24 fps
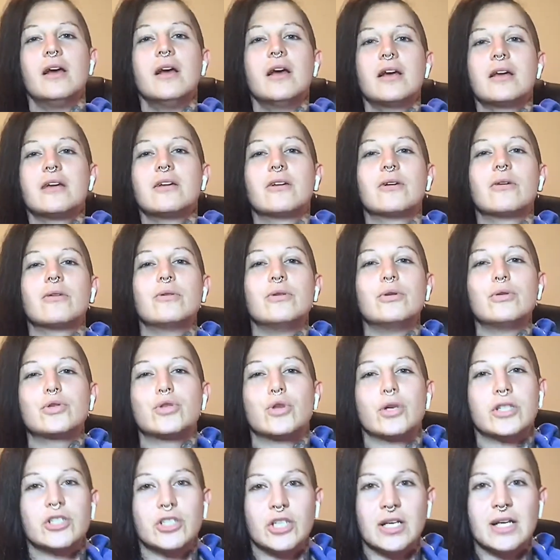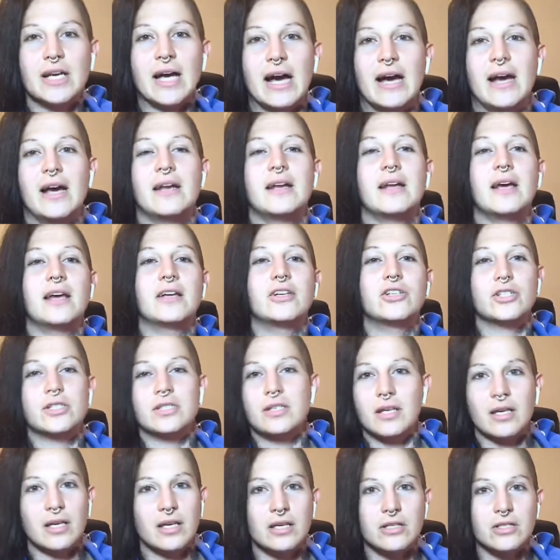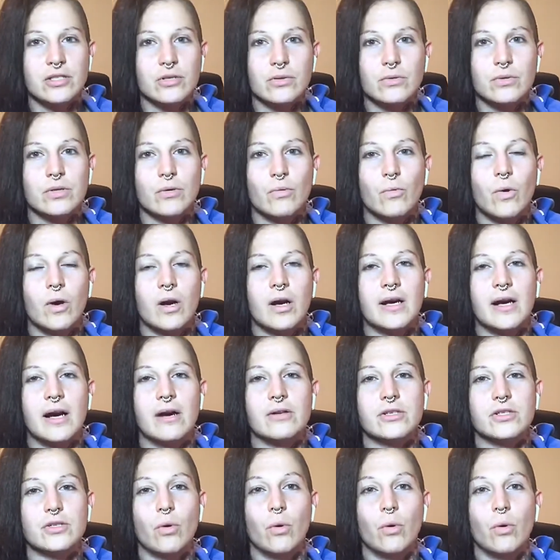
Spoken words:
nutrition guide and just like do the workouts.